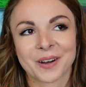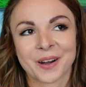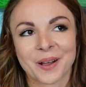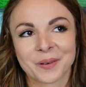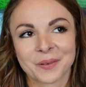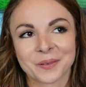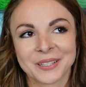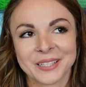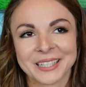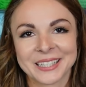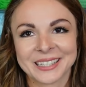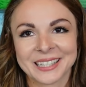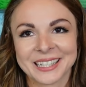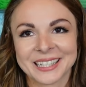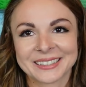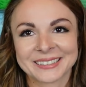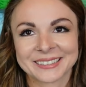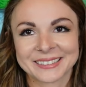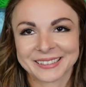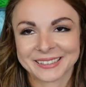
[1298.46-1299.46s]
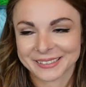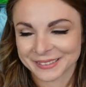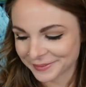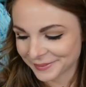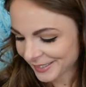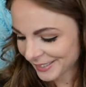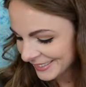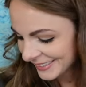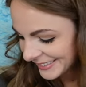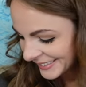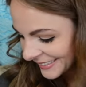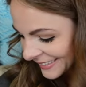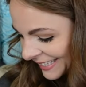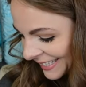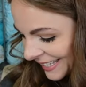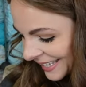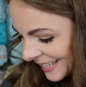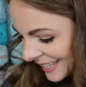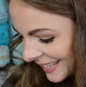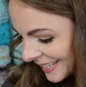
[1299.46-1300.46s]
probably like six months.
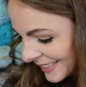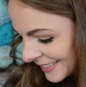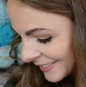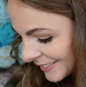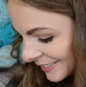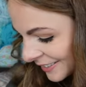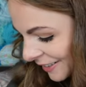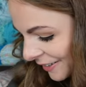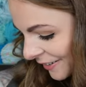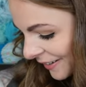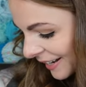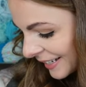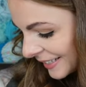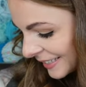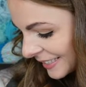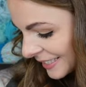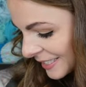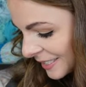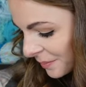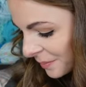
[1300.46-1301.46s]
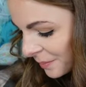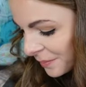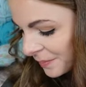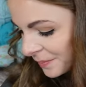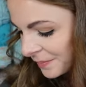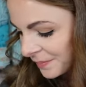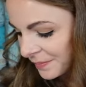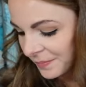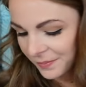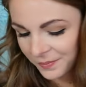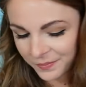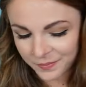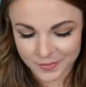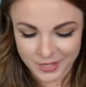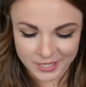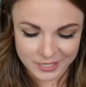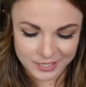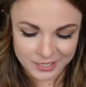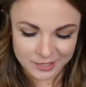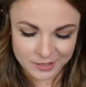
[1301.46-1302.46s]
So I need to,
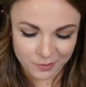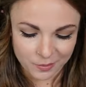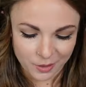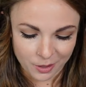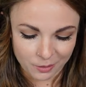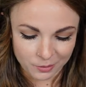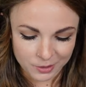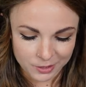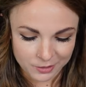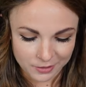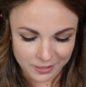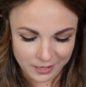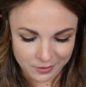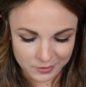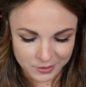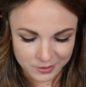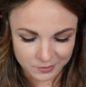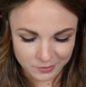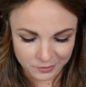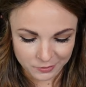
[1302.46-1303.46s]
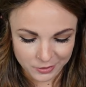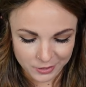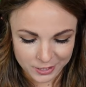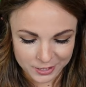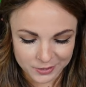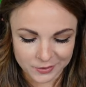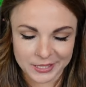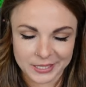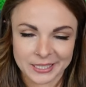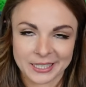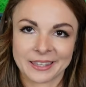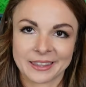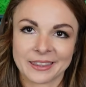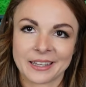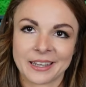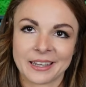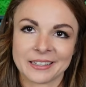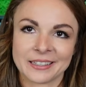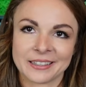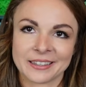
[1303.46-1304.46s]
I need to probably do that one before I do any
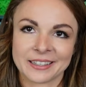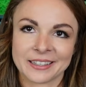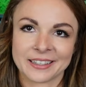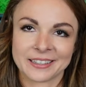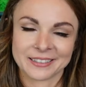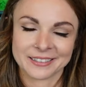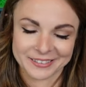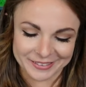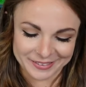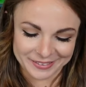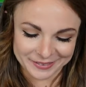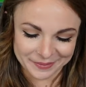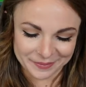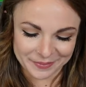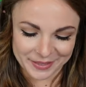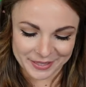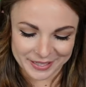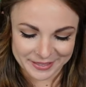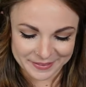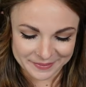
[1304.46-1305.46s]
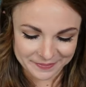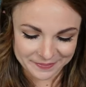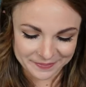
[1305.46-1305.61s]
anything else. But